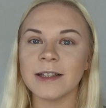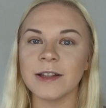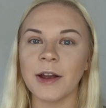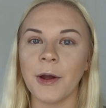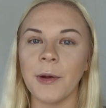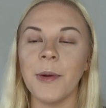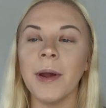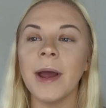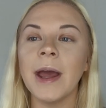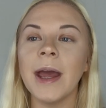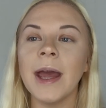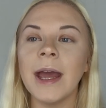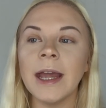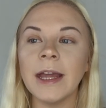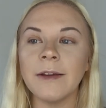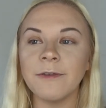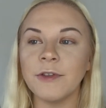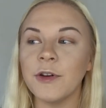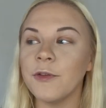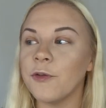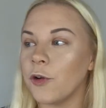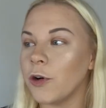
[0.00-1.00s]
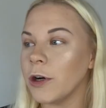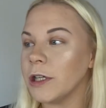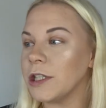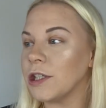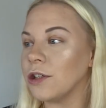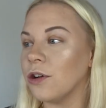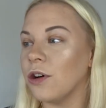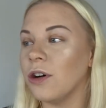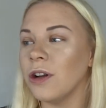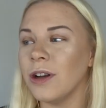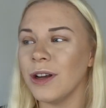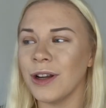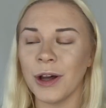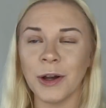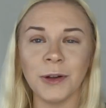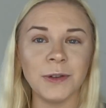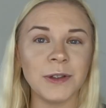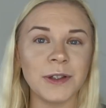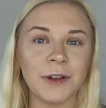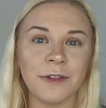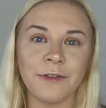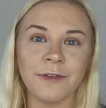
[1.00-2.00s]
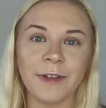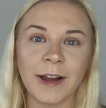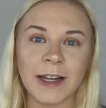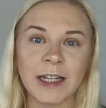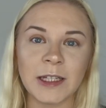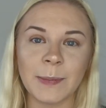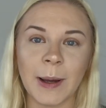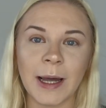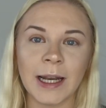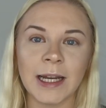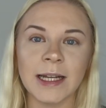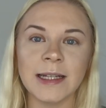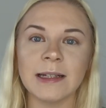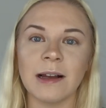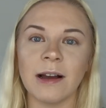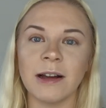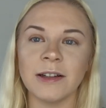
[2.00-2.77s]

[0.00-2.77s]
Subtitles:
So if you've already got loads of face palettes,